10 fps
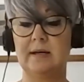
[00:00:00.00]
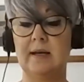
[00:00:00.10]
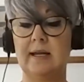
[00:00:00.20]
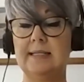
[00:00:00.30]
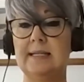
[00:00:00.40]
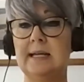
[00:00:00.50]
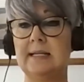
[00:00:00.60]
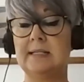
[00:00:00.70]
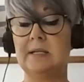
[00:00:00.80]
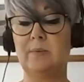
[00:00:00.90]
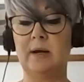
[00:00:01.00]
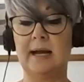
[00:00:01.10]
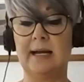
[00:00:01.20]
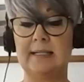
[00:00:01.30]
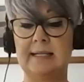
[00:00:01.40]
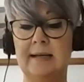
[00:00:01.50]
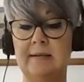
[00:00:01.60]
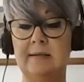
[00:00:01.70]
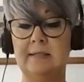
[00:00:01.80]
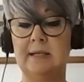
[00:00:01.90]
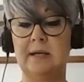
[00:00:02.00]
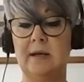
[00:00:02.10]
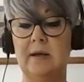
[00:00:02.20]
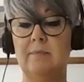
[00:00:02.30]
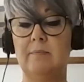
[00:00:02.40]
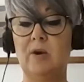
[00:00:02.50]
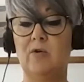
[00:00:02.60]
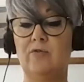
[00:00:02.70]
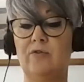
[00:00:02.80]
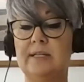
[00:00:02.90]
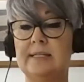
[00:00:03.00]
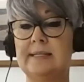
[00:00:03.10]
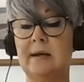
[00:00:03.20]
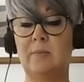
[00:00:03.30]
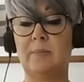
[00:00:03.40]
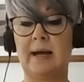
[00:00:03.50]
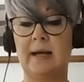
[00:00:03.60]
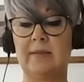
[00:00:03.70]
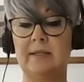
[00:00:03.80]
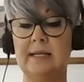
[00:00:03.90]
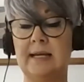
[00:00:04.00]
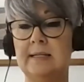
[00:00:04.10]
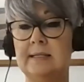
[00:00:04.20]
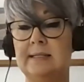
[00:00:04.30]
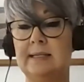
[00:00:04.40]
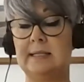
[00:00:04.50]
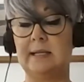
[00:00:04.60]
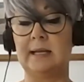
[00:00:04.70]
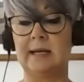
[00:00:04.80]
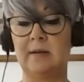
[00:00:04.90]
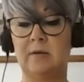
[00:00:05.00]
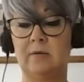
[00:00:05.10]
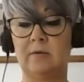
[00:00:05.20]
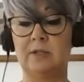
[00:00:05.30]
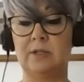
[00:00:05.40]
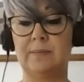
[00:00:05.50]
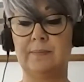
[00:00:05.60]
a 1991 Act tenant may offer to sell back the tenancy to the landlord.